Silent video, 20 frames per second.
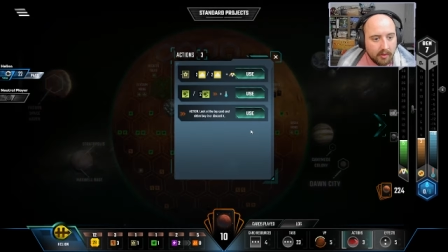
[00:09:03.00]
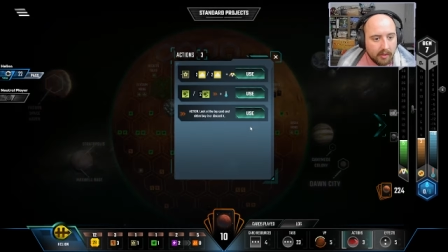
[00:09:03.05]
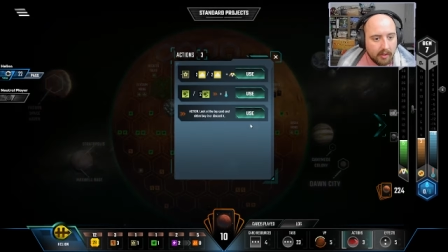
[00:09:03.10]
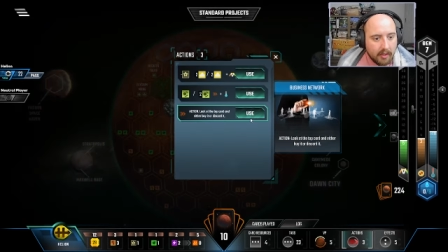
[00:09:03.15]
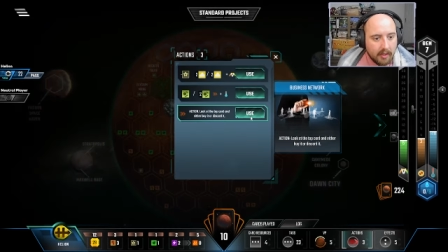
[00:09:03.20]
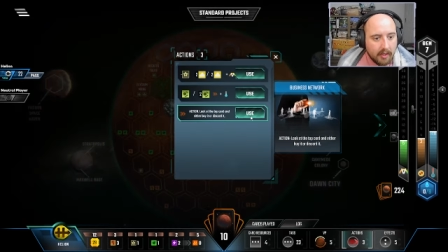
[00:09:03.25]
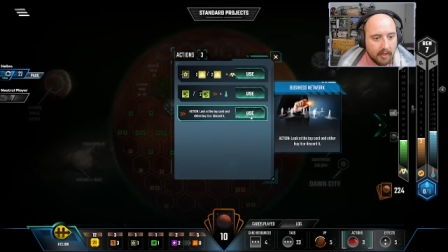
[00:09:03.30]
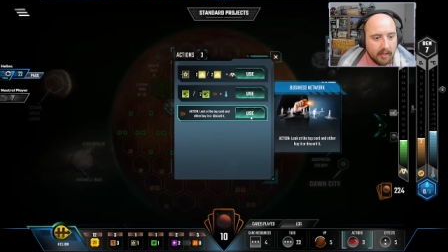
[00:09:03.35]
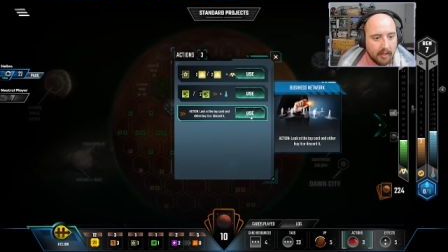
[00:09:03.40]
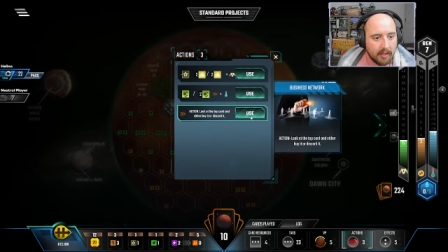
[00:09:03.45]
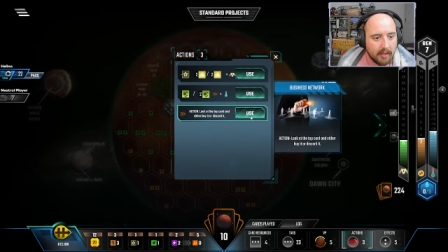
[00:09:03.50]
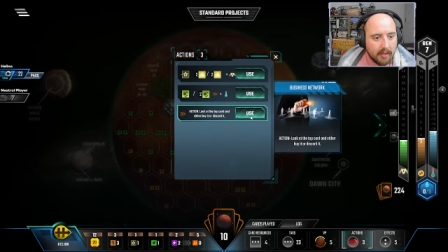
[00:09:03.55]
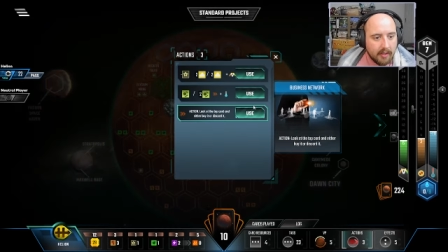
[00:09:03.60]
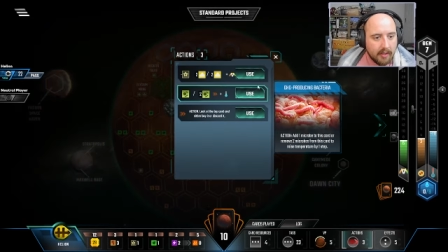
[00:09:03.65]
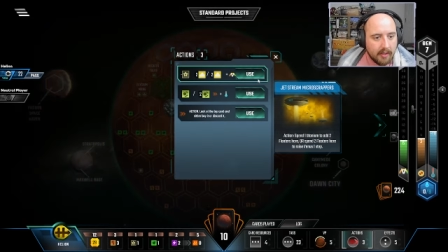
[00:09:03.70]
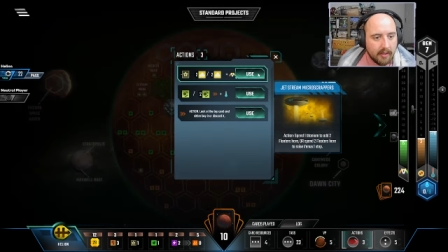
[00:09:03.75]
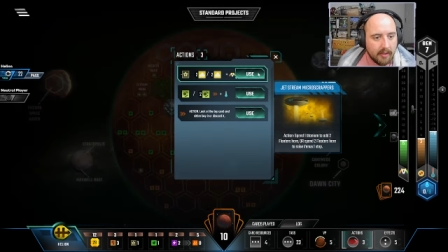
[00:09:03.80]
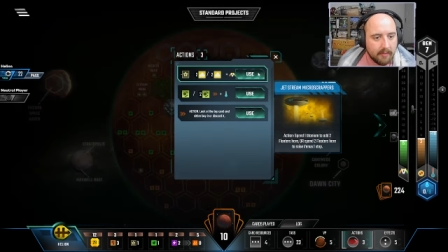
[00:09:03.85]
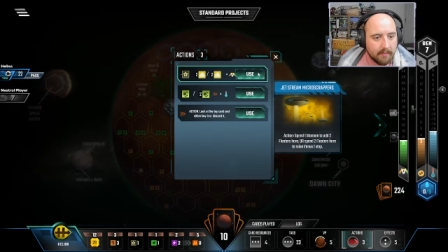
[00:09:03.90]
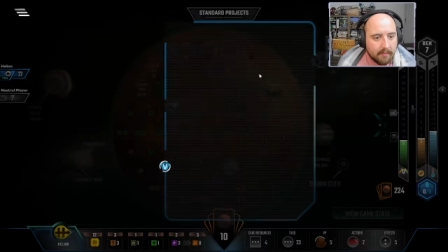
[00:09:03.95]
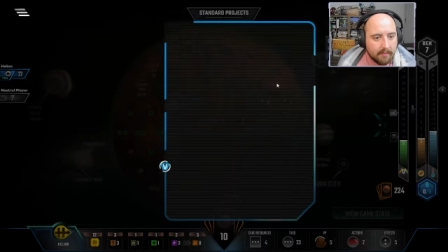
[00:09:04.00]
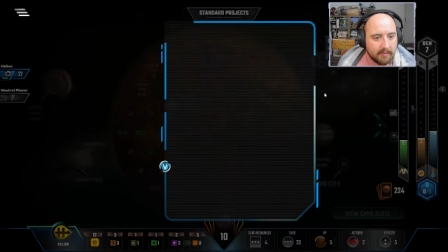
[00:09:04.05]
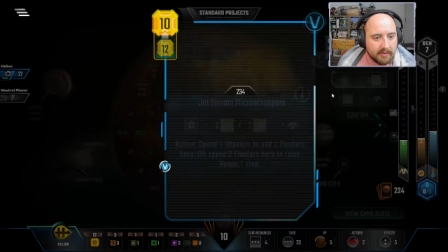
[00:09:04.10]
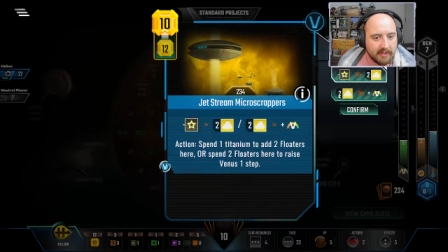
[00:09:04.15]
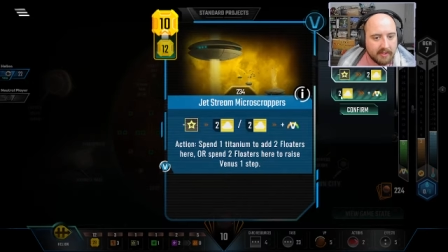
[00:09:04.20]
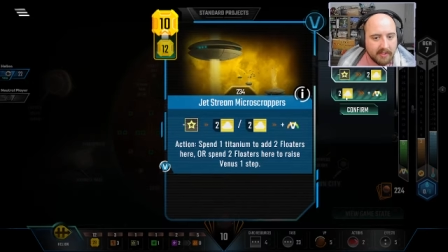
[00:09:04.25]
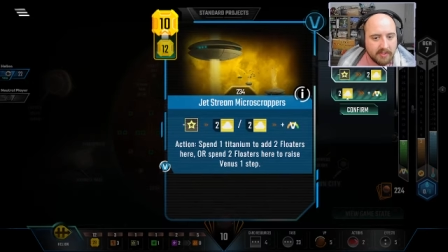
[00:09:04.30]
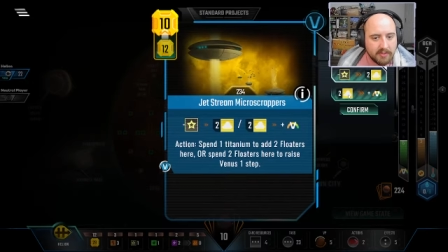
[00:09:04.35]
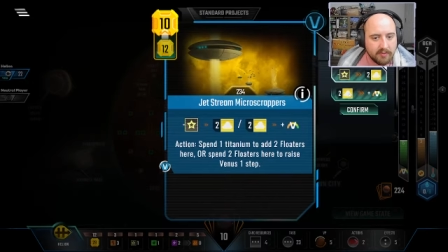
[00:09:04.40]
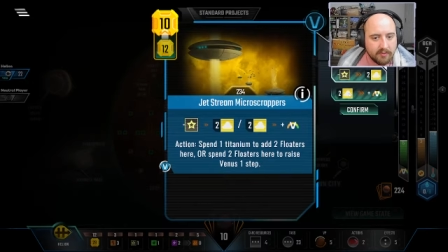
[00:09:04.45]
Um, but
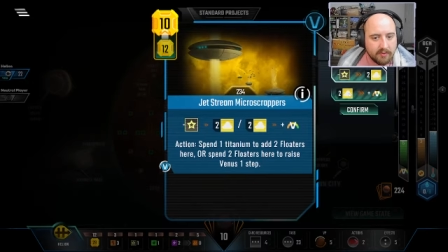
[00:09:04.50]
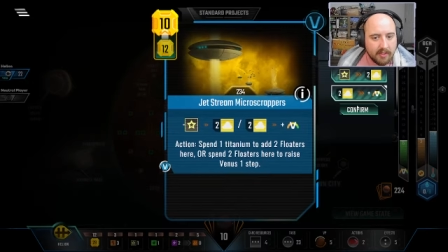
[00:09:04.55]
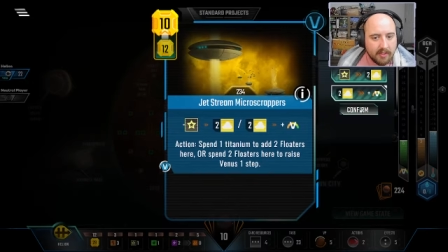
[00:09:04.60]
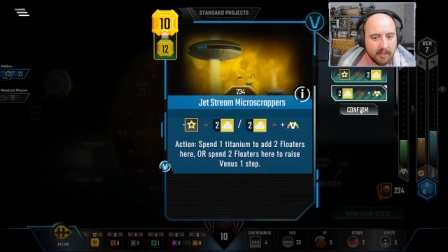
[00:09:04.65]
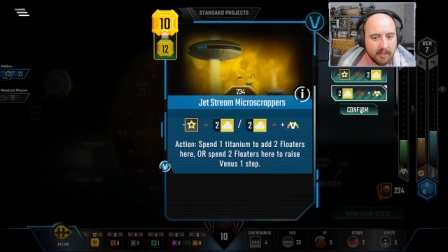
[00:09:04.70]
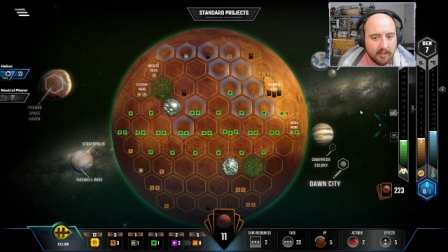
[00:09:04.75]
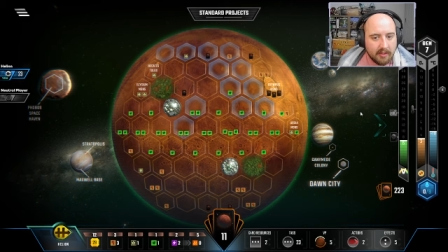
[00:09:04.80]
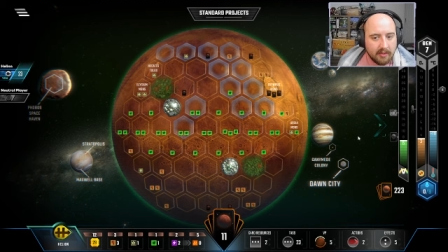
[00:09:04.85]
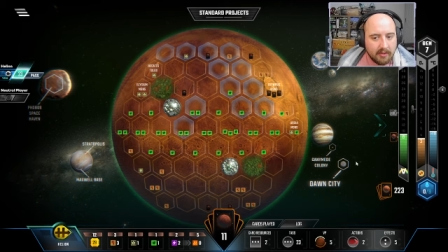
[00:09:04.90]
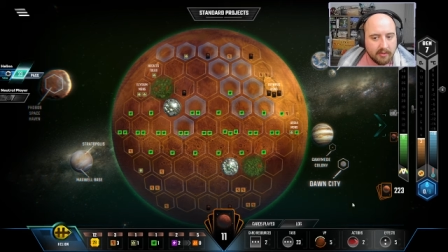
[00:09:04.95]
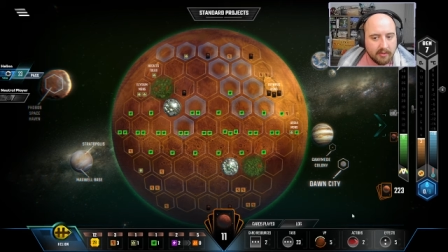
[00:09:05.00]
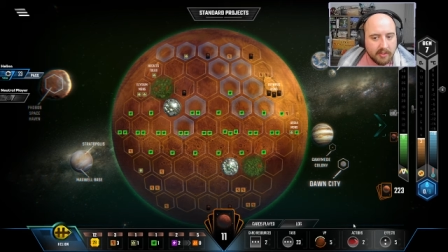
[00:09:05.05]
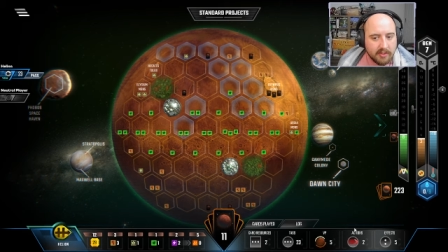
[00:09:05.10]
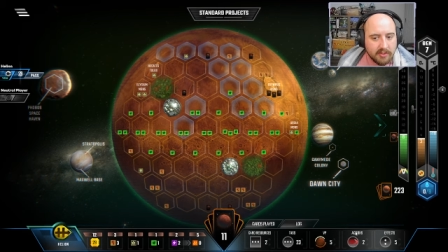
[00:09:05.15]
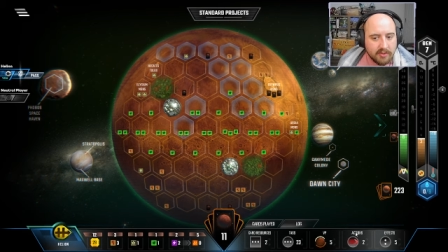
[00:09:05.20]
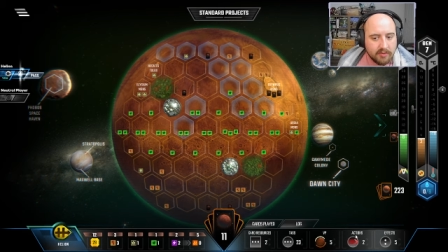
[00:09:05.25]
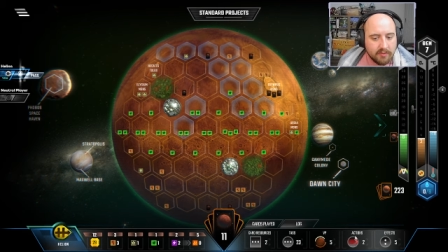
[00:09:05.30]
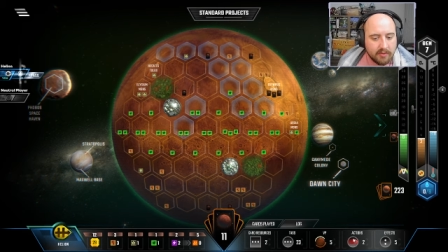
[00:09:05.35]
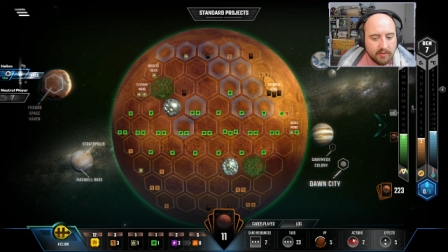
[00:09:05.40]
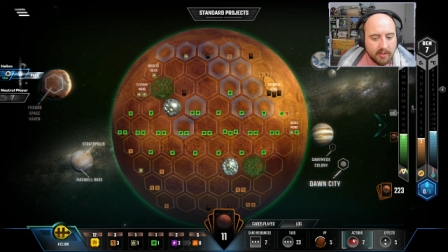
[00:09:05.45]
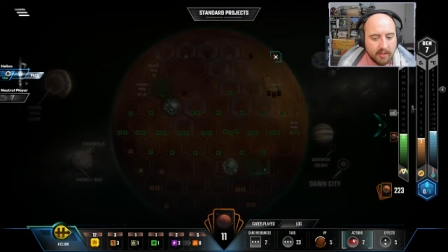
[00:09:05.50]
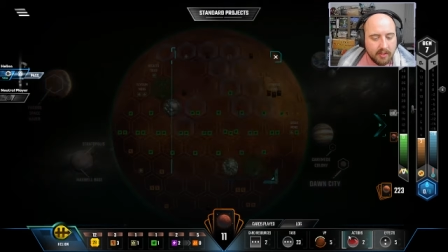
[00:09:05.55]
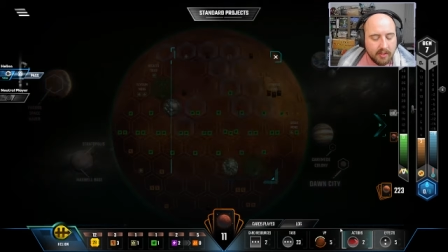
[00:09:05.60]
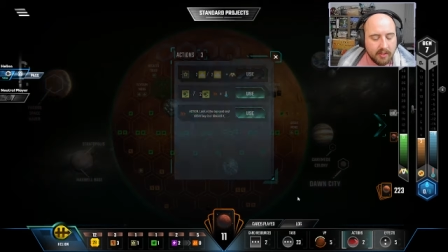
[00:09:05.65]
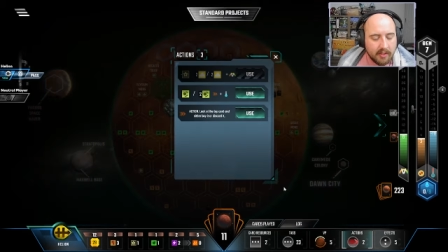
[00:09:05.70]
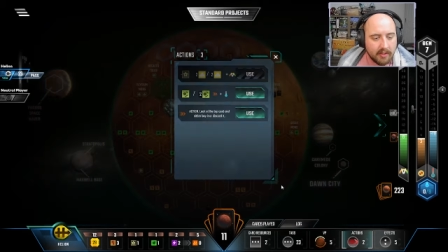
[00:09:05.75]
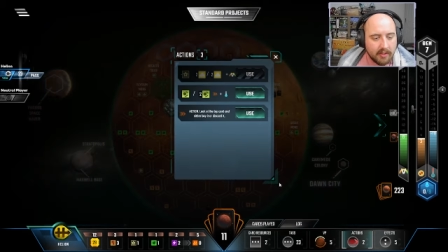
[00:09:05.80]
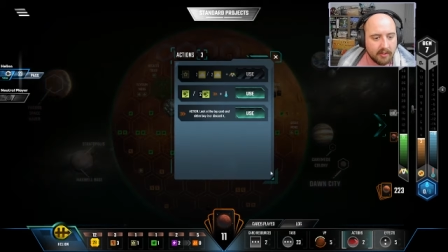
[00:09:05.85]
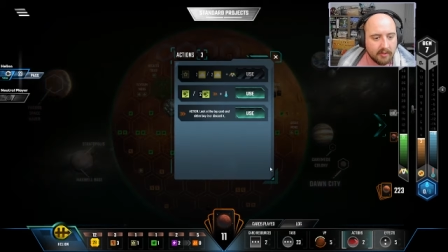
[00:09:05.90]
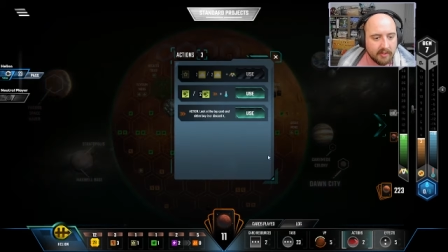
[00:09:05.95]
that's okay. That's okay.